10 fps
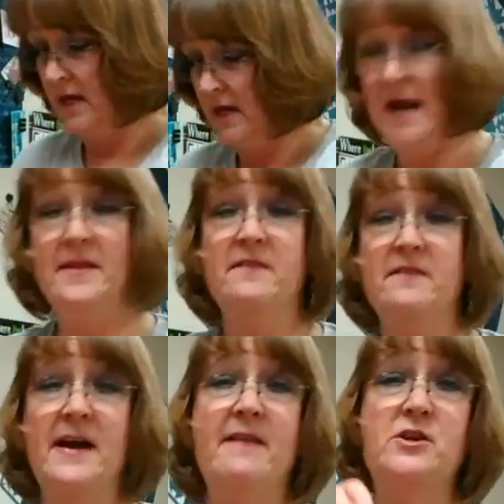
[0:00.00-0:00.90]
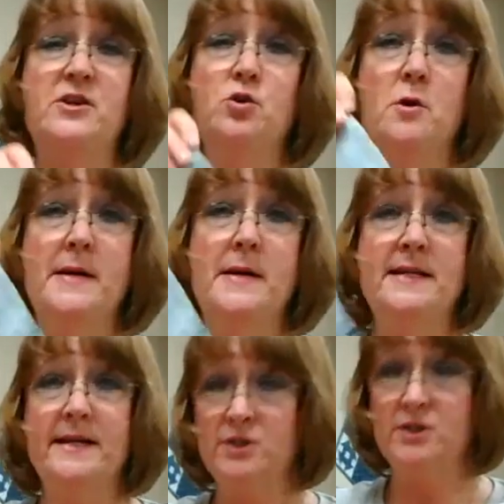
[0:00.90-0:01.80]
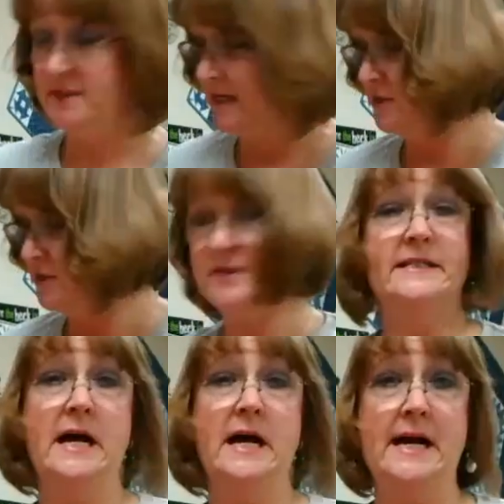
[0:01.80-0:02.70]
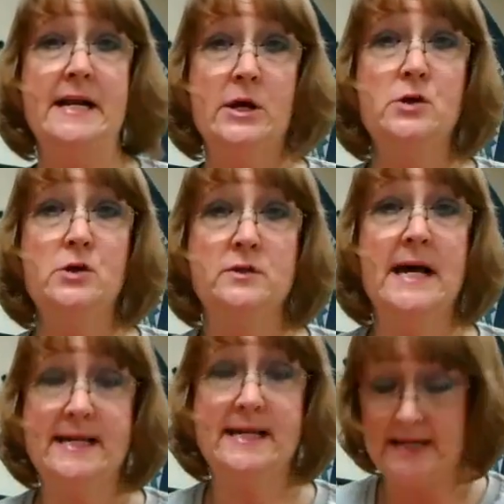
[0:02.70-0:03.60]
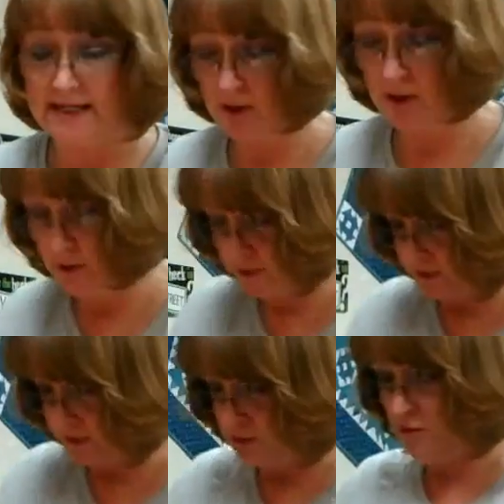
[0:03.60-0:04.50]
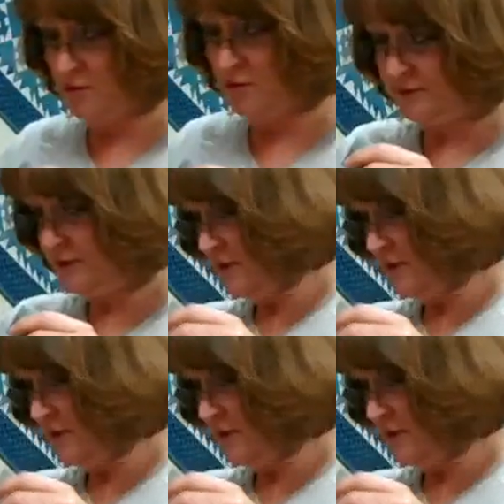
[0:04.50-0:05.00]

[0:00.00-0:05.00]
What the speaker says: And then if I have a short piece, I just set it to the side and I'll use that as I get closer to corners.